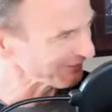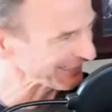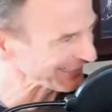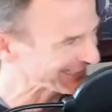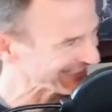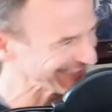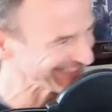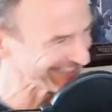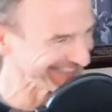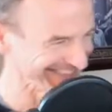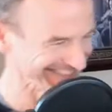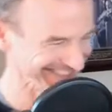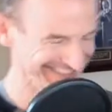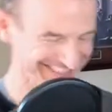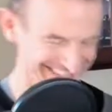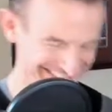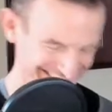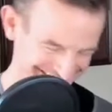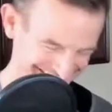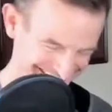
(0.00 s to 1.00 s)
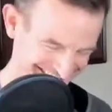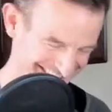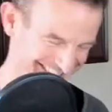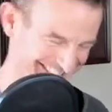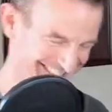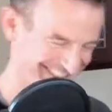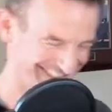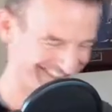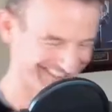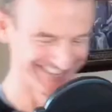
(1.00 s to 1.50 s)

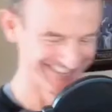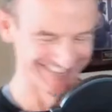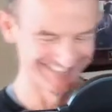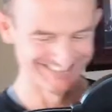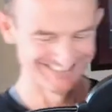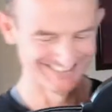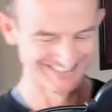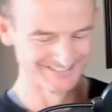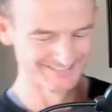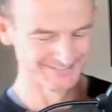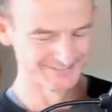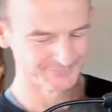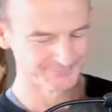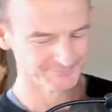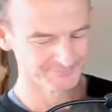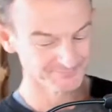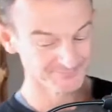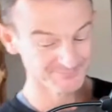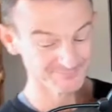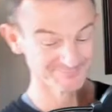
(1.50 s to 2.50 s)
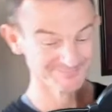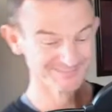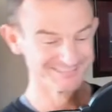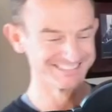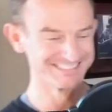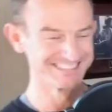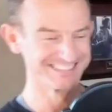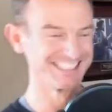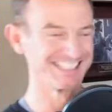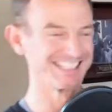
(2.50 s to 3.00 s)

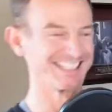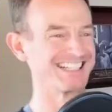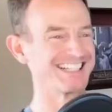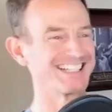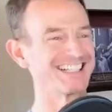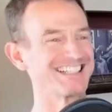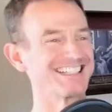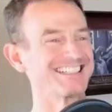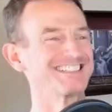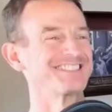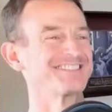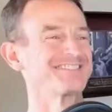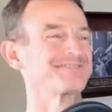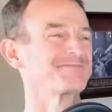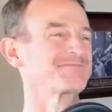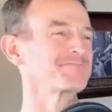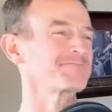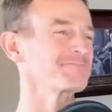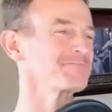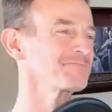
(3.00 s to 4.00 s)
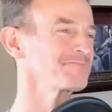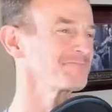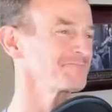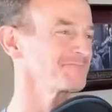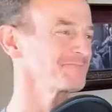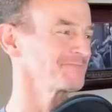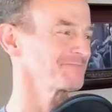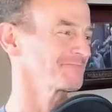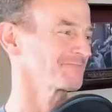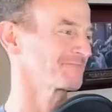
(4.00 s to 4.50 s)

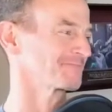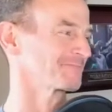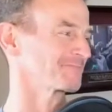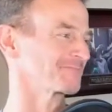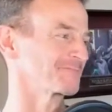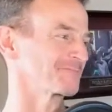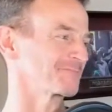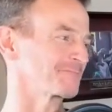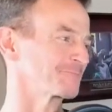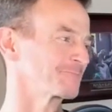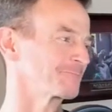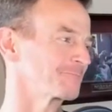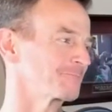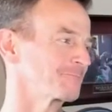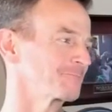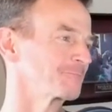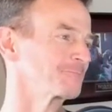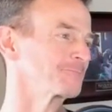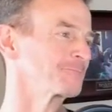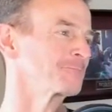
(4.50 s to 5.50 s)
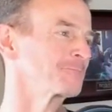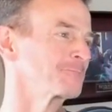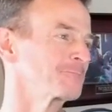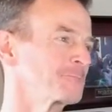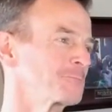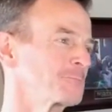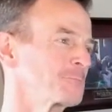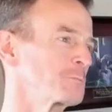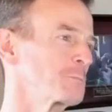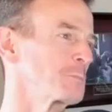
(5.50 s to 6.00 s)

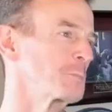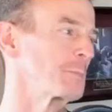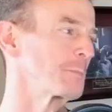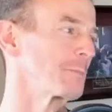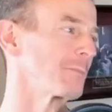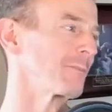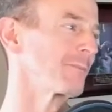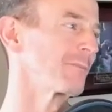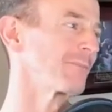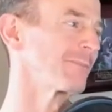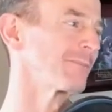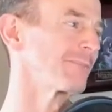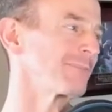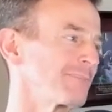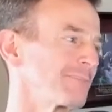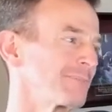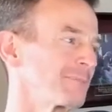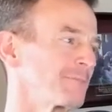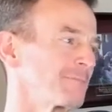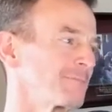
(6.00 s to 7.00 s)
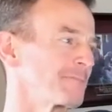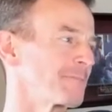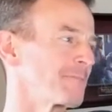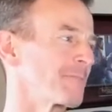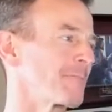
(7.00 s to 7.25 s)
[no speech]